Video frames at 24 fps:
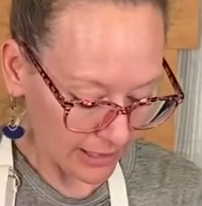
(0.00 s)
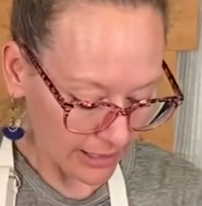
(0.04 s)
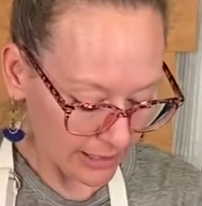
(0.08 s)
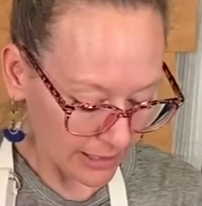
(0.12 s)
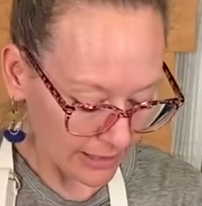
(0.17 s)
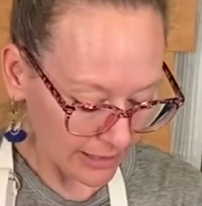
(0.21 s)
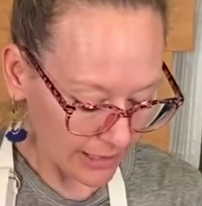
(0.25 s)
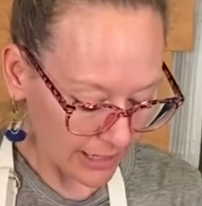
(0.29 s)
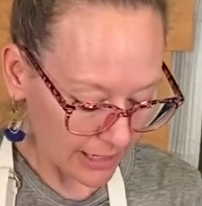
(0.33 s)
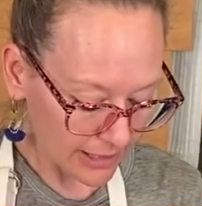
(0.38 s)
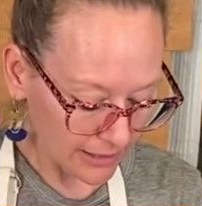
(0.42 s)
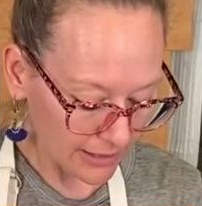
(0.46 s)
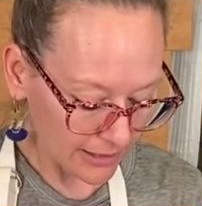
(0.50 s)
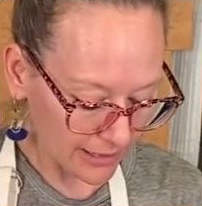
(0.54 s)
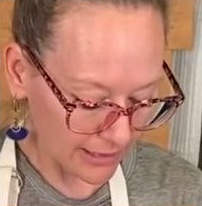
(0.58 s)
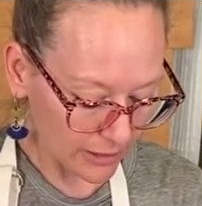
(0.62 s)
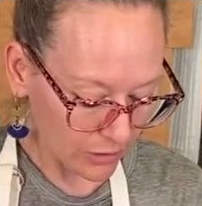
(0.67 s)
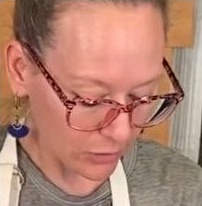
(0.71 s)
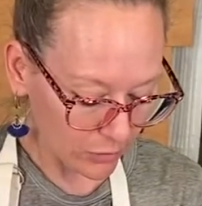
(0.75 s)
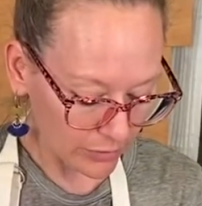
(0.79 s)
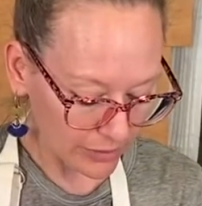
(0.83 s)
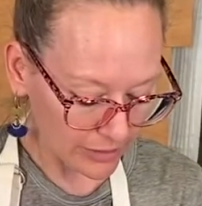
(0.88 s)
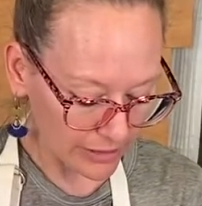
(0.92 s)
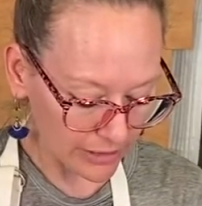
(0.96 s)
cut it
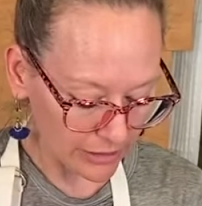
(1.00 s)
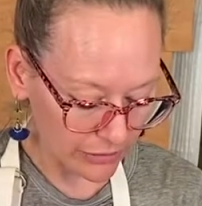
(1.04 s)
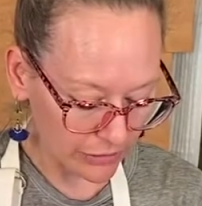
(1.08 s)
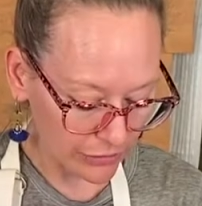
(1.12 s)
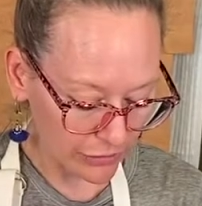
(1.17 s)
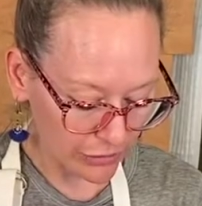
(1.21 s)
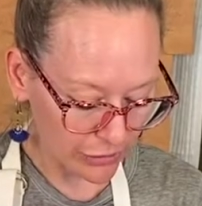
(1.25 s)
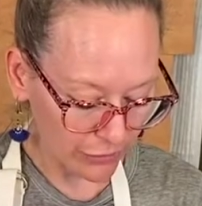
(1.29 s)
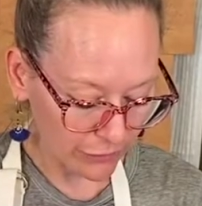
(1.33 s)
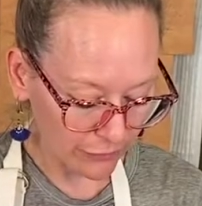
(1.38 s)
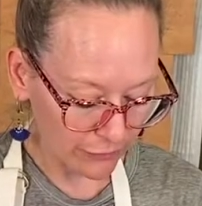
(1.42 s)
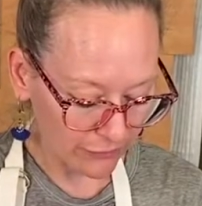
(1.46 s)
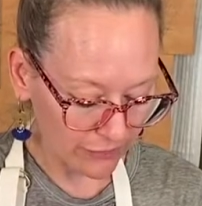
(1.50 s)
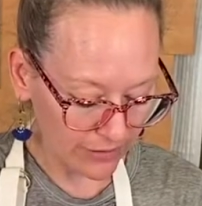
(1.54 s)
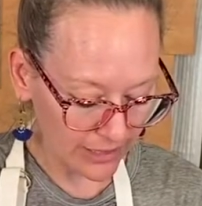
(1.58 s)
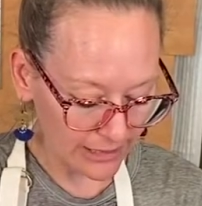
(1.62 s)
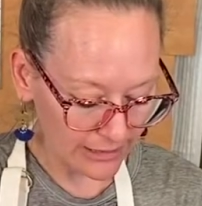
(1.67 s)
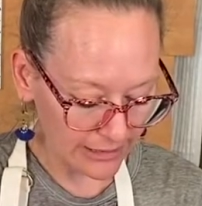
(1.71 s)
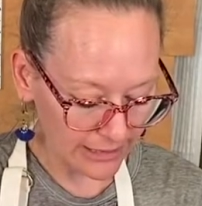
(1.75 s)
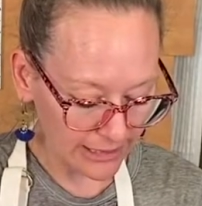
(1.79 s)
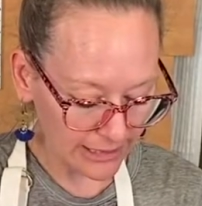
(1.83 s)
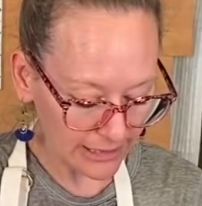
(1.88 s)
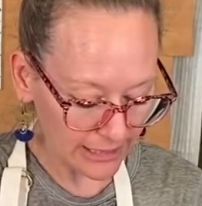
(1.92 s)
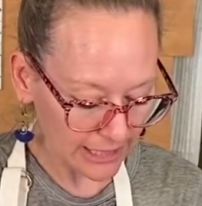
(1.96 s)
out with either your
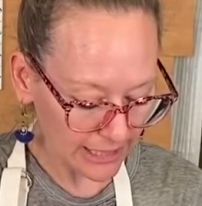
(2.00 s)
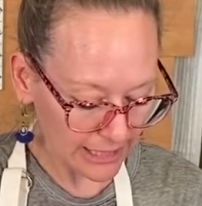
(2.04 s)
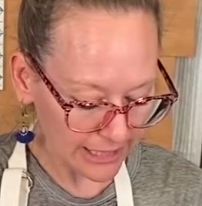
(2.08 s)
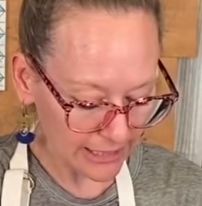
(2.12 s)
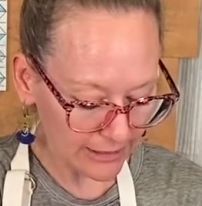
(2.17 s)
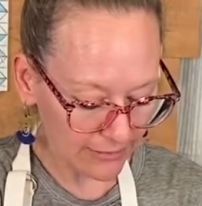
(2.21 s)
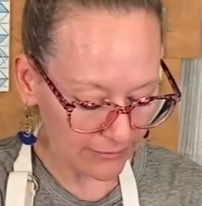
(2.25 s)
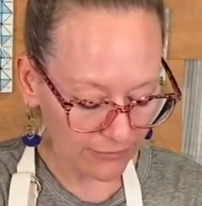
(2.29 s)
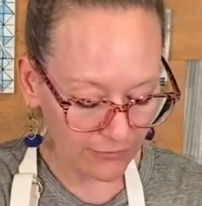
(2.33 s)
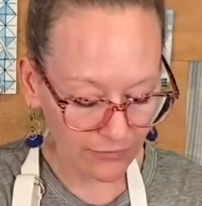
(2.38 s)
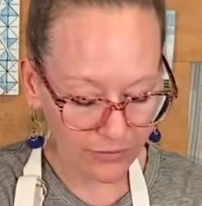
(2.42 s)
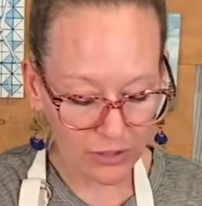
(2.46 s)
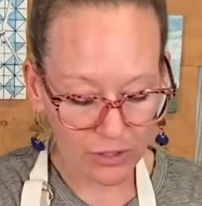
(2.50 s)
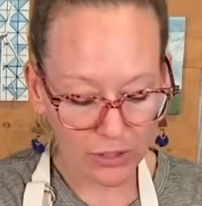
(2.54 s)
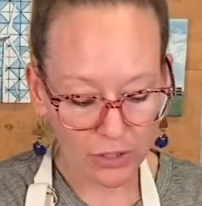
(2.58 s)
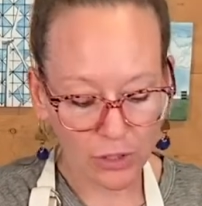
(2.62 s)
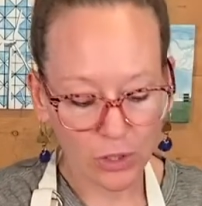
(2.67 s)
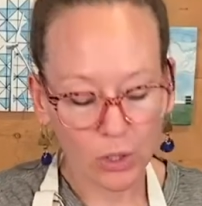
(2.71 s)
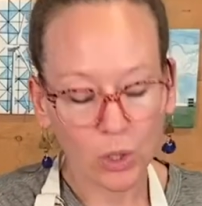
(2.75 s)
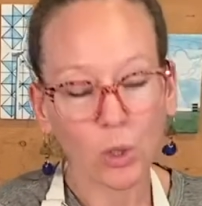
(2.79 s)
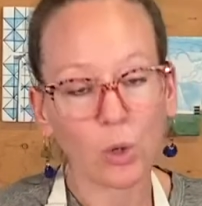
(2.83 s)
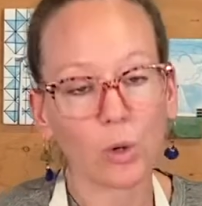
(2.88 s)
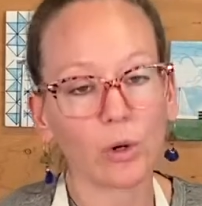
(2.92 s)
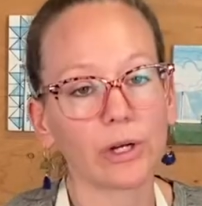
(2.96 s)
fettling knife
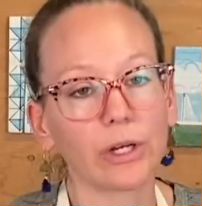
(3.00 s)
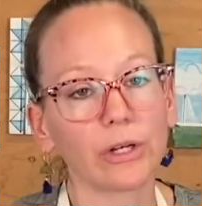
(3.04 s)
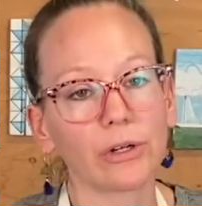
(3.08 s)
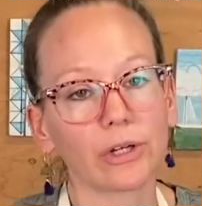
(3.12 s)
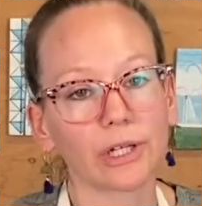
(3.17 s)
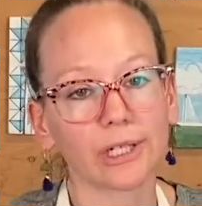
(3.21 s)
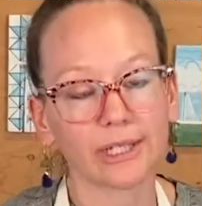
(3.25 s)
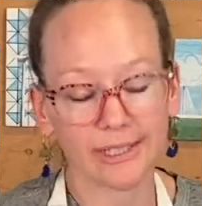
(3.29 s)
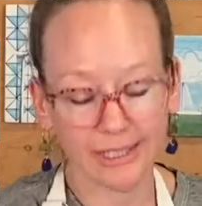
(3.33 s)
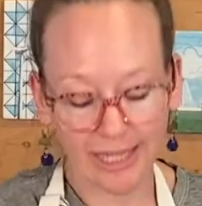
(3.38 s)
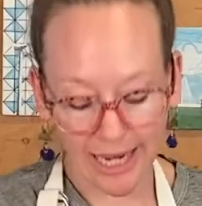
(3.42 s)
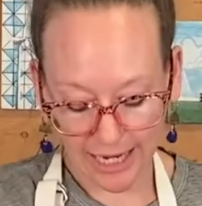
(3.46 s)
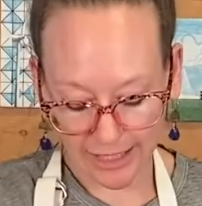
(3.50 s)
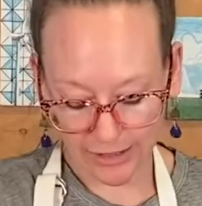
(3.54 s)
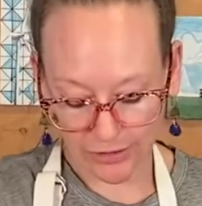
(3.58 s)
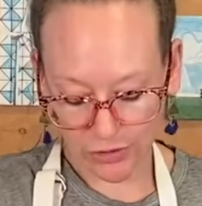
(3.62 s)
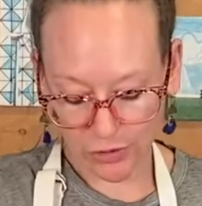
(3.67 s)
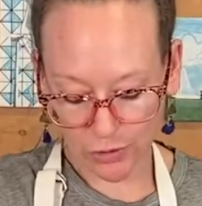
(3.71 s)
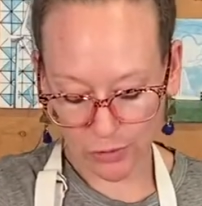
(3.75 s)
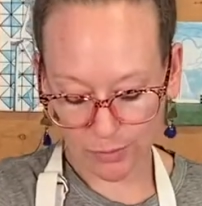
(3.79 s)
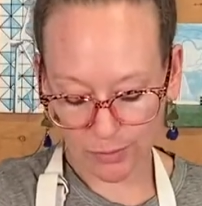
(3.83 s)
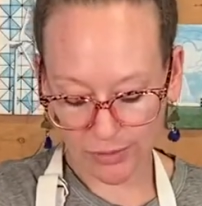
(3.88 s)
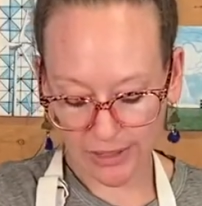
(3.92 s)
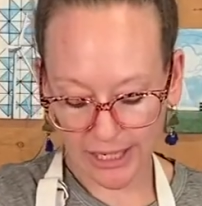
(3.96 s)
or your
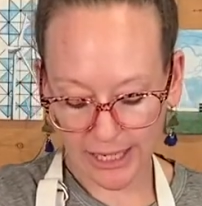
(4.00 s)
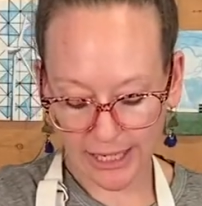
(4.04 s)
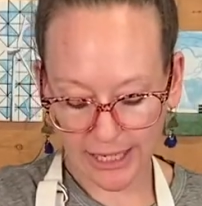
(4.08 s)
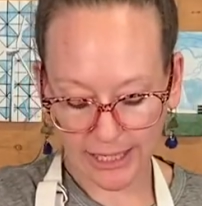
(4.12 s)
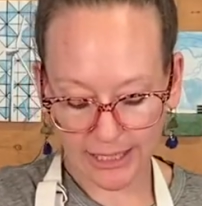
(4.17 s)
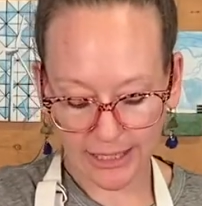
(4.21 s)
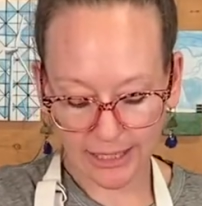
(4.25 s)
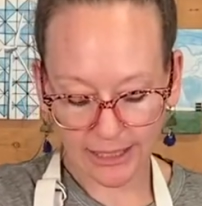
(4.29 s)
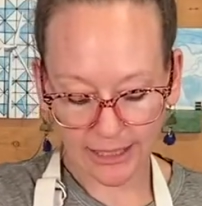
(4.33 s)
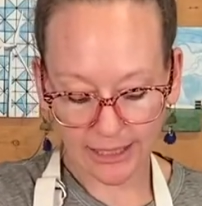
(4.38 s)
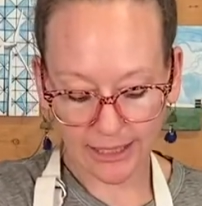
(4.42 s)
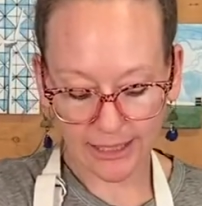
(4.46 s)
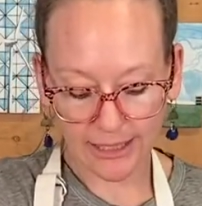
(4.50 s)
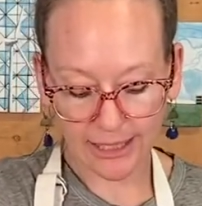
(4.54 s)
X-Acto blade,